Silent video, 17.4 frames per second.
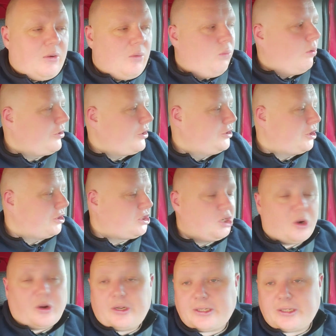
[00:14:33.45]
what the
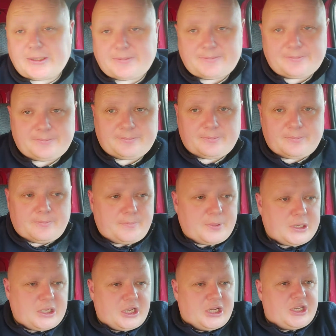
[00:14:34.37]
doctor ordered,
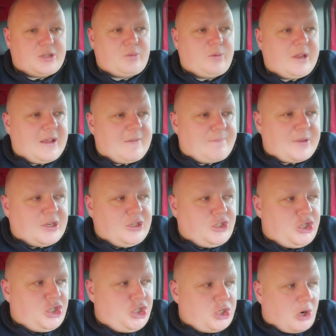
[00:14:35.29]
because we have been
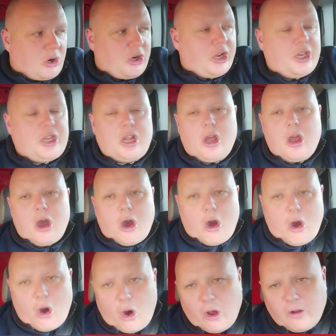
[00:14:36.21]
shocking
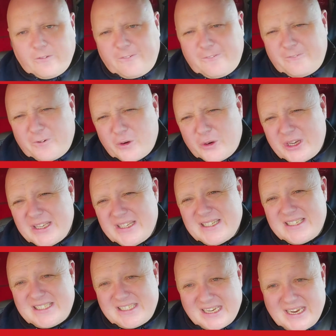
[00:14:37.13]
all fucking
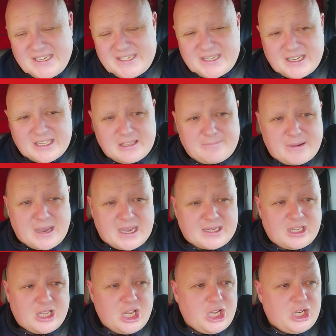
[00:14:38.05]
season at the back,